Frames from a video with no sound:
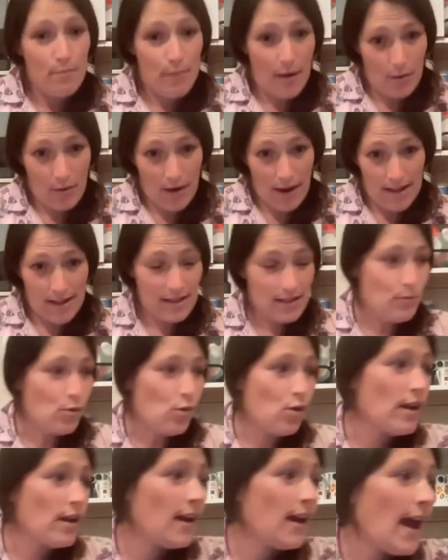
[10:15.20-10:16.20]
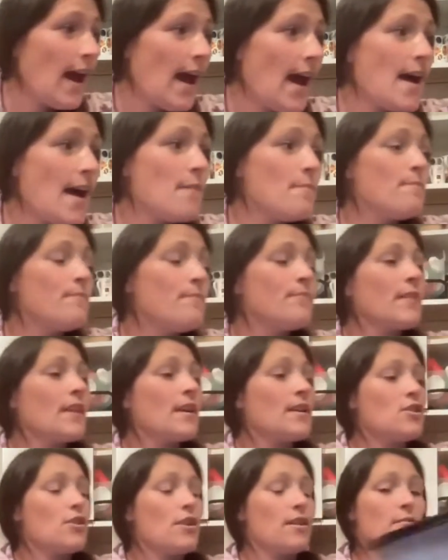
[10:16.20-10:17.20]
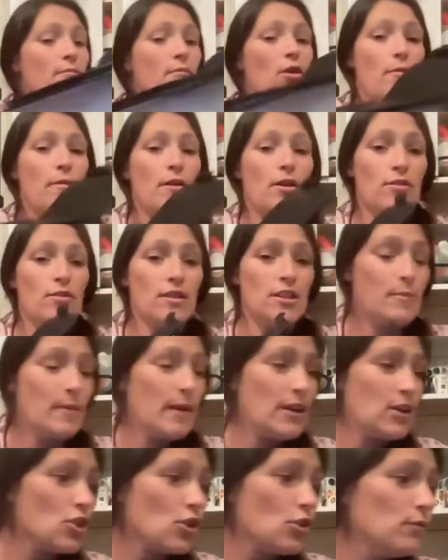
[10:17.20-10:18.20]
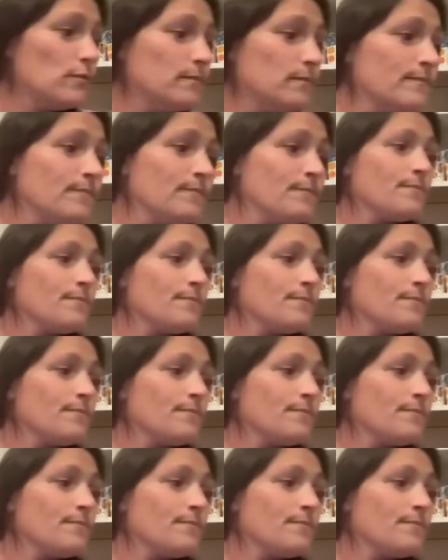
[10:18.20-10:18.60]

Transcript: But wait, there's more. So at the moment on special,